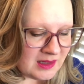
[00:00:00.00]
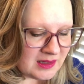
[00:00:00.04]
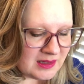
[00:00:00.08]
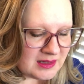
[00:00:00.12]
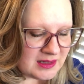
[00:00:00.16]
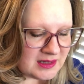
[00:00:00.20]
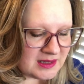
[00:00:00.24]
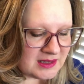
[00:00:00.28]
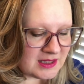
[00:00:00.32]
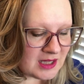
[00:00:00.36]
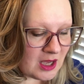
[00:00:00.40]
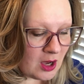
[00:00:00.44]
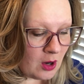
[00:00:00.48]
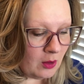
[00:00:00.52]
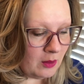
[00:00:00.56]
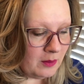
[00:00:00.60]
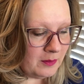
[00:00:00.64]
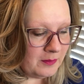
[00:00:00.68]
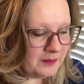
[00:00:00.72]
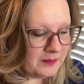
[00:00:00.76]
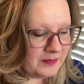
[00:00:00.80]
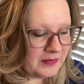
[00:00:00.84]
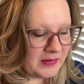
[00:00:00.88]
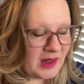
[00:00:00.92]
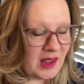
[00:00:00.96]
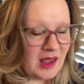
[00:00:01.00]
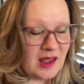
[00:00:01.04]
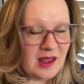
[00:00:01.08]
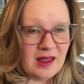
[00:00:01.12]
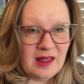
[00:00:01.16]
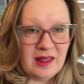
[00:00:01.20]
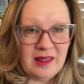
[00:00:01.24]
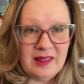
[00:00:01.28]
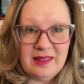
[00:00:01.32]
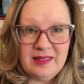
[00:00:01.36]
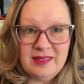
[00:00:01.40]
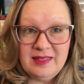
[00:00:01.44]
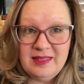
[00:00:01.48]
So
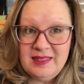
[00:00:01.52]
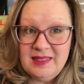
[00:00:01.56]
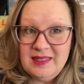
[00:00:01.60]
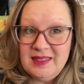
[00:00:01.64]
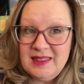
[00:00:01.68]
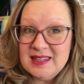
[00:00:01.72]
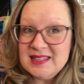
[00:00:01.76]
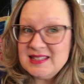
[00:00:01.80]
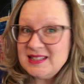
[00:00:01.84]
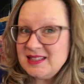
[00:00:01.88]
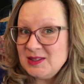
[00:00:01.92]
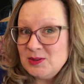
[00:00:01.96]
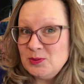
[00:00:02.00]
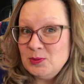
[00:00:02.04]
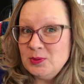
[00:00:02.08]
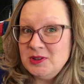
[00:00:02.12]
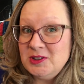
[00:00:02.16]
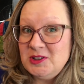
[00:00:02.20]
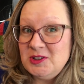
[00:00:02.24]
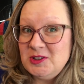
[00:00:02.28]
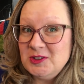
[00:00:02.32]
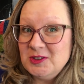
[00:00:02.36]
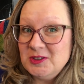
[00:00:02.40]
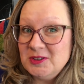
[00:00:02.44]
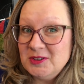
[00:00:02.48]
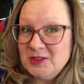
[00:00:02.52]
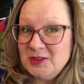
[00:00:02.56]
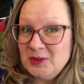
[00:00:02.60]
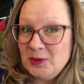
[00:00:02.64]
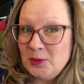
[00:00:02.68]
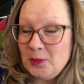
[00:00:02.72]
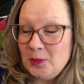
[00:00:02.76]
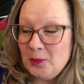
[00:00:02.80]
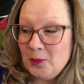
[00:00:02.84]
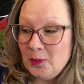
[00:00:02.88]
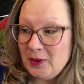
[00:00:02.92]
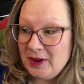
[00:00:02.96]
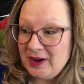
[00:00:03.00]
this is
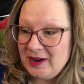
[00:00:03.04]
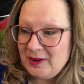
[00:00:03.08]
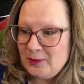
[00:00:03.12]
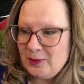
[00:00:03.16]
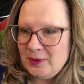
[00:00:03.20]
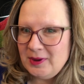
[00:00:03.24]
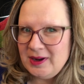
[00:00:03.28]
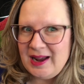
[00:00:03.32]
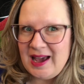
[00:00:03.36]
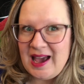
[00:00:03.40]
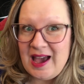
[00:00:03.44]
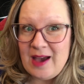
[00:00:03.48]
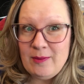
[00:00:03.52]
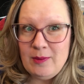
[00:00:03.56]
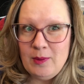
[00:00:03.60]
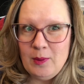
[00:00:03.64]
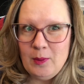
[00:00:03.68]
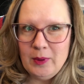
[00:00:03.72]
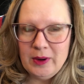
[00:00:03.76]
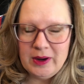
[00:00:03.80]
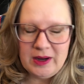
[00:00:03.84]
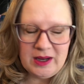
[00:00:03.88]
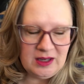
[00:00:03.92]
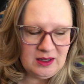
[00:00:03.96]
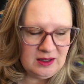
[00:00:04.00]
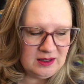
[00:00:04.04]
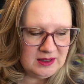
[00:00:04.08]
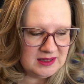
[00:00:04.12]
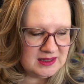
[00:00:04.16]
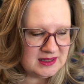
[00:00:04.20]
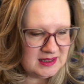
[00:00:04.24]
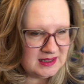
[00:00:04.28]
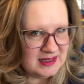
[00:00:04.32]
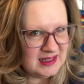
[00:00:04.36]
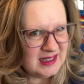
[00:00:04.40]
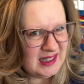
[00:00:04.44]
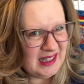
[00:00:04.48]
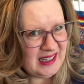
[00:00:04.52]
what I have been working on
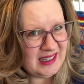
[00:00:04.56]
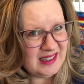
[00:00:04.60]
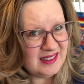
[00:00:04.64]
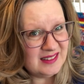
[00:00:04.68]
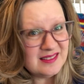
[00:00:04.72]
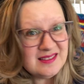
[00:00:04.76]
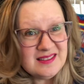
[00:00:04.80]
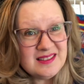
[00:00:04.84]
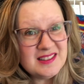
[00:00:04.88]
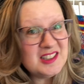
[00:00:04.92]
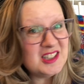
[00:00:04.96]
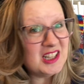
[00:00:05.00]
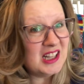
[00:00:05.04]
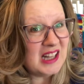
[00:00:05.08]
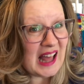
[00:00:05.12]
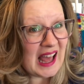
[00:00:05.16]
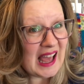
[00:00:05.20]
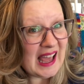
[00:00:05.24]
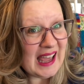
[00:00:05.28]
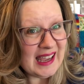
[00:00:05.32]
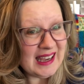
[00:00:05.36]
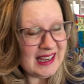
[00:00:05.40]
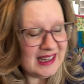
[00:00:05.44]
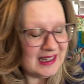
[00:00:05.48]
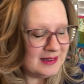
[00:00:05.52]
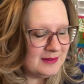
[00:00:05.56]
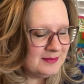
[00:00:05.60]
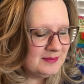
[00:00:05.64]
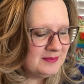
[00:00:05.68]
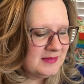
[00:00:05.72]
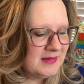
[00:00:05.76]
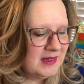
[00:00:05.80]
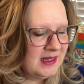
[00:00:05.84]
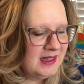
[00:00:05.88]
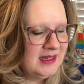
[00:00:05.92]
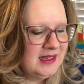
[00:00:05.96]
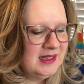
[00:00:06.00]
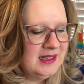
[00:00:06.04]
since like July,
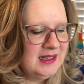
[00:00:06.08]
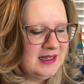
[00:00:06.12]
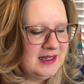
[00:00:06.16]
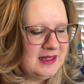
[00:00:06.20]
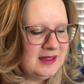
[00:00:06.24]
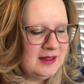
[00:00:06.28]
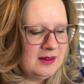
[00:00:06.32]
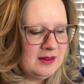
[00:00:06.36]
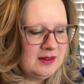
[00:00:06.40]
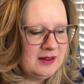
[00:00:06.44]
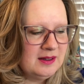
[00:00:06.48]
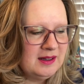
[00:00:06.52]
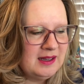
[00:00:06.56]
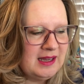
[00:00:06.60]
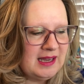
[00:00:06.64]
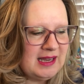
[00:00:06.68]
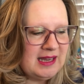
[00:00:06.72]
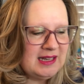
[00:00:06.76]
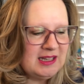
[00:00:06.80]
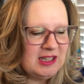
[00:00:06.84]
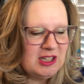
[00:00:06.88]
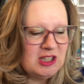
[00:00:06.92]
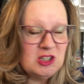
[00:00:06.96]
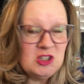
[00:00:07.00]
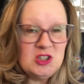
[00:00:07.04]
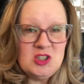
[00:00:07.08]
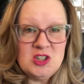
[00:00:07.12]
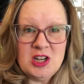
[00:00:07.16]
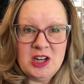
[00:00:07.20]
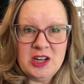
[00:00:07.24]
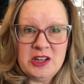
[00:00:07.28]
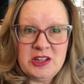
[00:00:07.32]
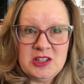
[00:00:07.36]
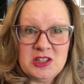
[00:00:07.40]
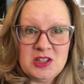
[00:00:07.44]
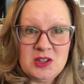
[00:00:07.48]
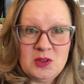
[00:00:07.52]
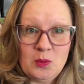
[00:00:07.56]
in
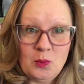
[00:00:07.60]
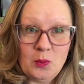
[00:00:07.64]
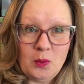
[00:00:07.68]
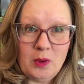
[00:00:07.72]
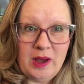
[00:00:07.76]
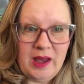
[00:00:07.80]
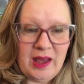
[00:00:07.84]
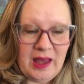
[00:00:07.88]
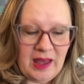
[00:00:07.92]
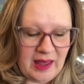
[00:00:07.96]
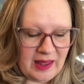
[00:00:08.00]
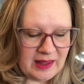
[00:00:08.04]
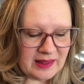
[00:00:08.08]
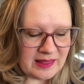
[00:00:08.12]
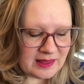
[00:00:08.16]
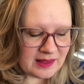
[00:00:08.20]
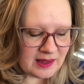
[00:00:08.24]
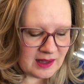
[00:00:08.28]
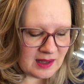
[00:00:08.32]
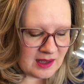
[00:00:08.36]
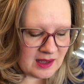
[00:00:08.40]
conjunction with